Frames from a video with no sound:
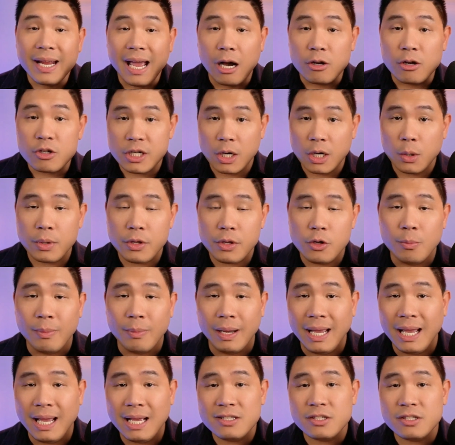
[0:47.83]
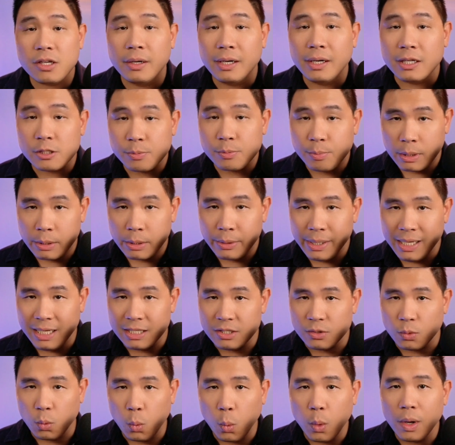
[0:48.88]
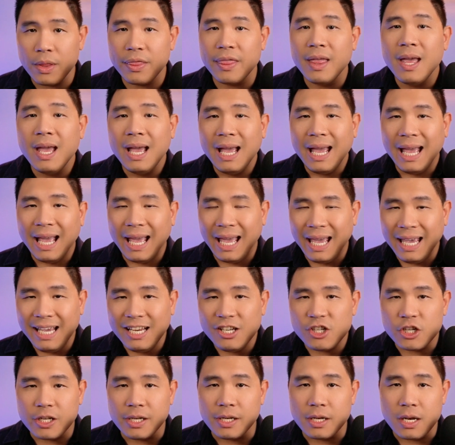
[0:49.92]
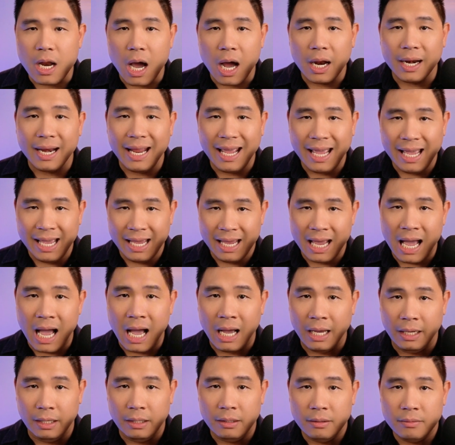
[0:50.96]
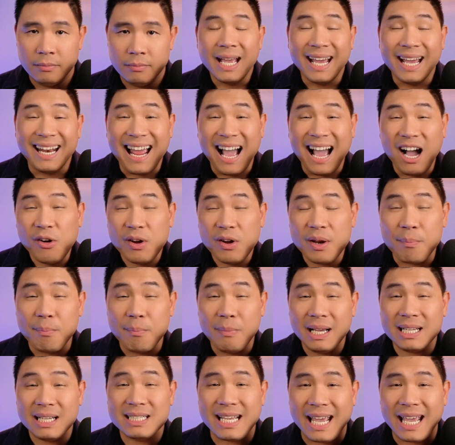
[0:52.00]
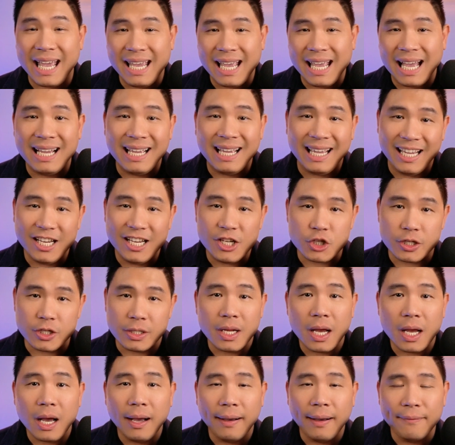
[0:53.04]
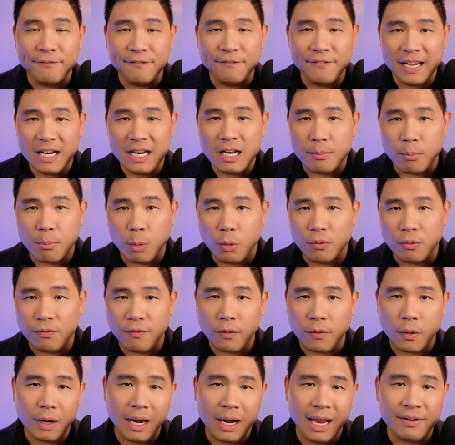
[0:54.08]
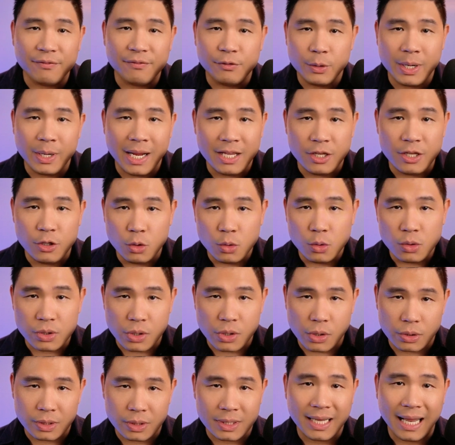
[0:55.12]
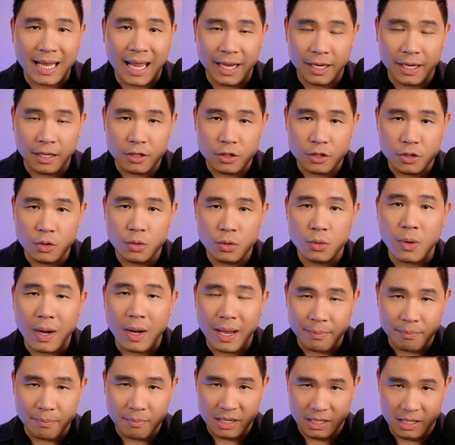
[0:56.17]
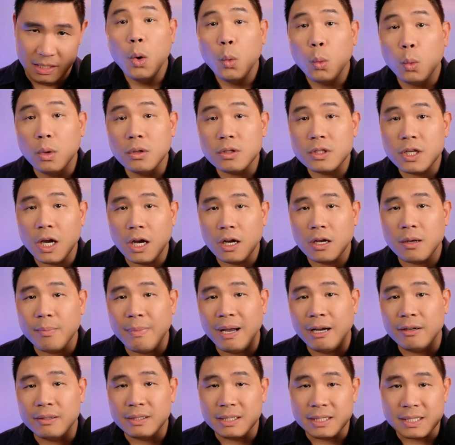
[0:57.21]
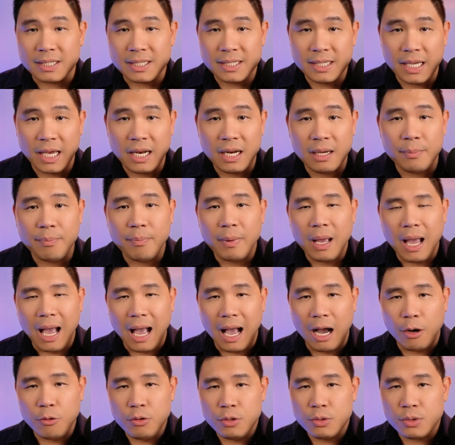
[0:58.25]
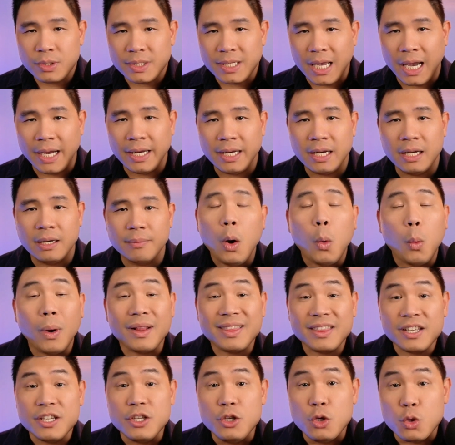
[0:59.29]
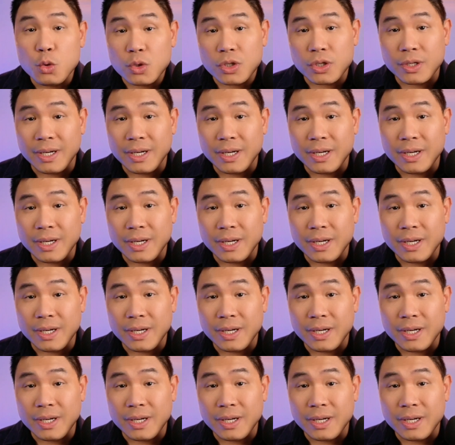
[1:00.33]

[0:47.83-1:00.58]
I'll share with you my hands-on experience with agent.ai and how it makes AI agent available for everyday users like you and me. We'll talk about the setup, how you sign up, what the user